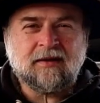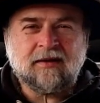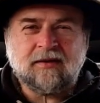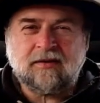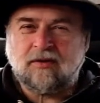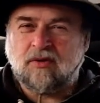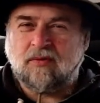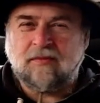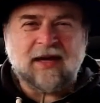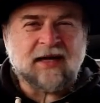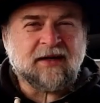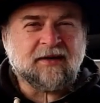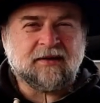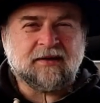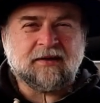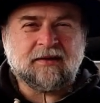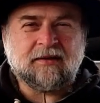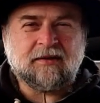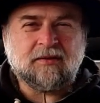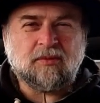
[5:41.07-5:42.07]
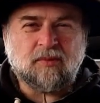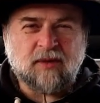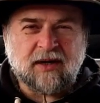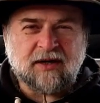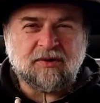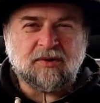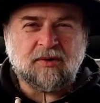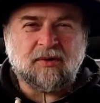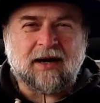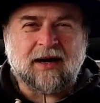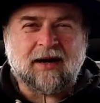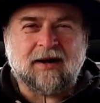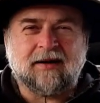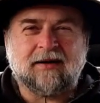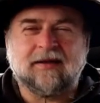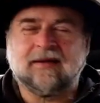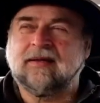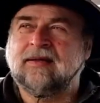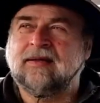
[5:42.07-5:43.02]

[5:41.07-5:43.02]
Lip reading: no matter where you are?